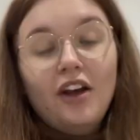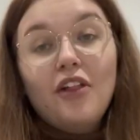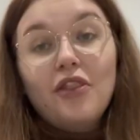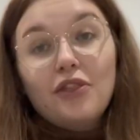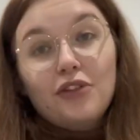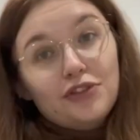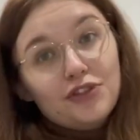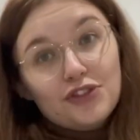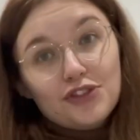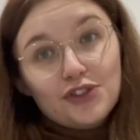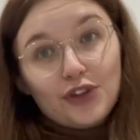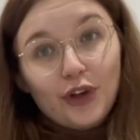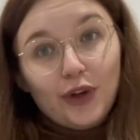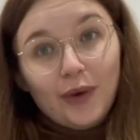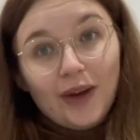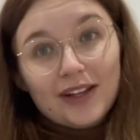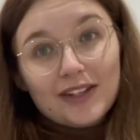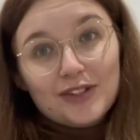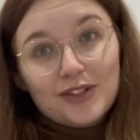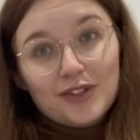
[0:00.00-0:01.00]
The snow
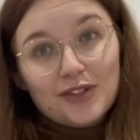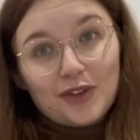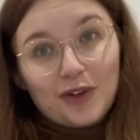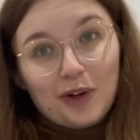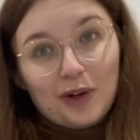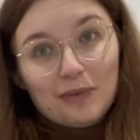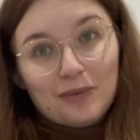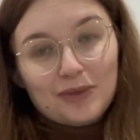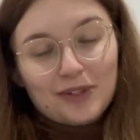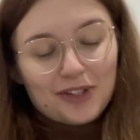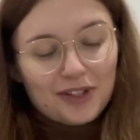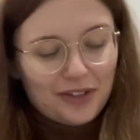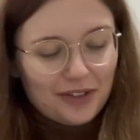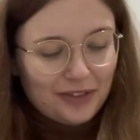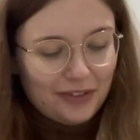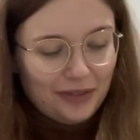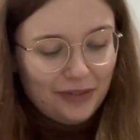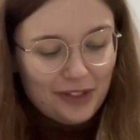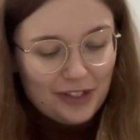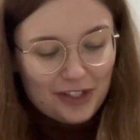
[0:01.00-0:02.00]
has stopped,
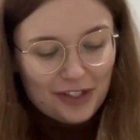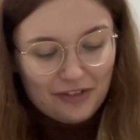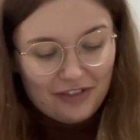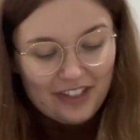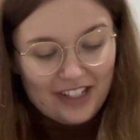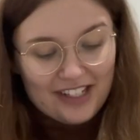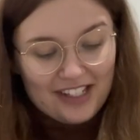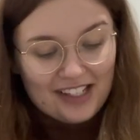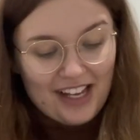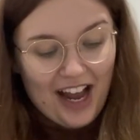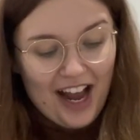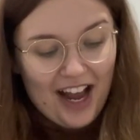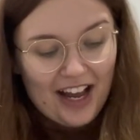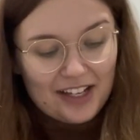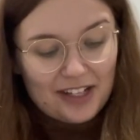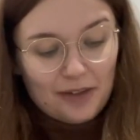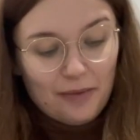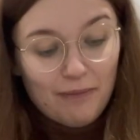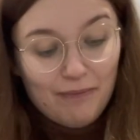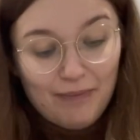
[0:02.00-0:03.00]
which is really sad.